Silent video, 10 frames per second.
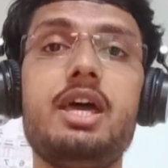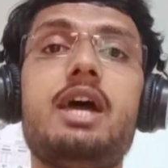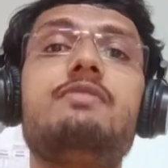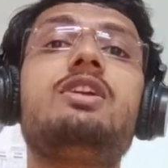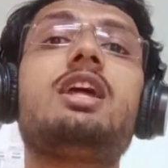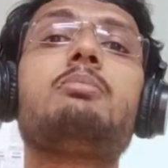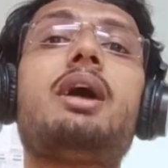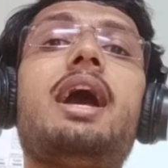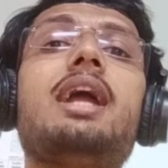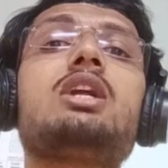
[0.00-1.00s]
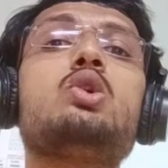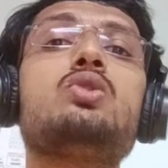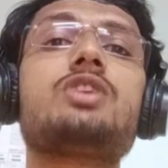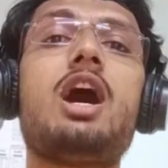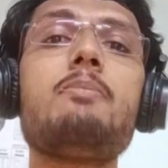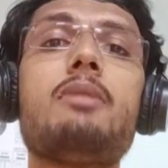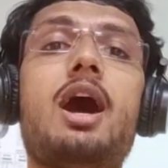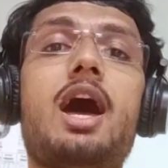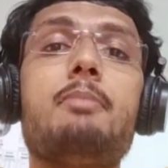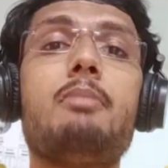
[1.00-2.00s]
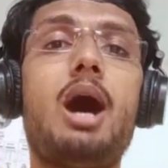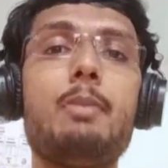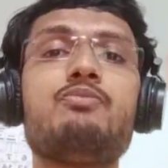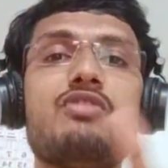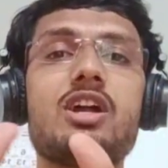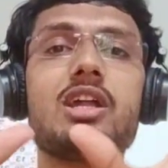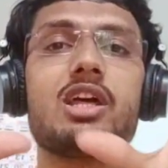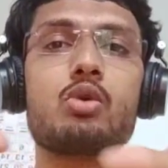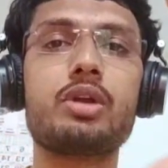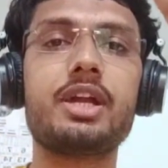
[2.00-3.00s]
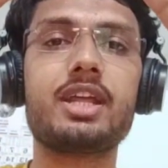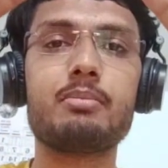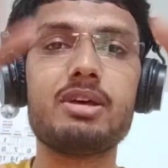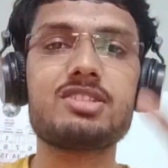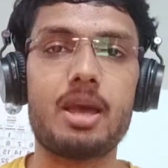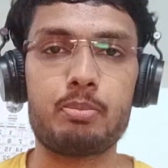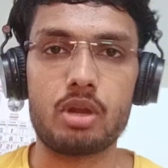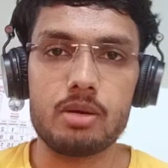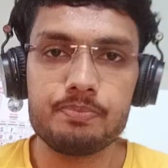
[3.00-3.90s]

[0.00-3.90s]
Every time my hand goes up, I am upwardly rotating my scapula.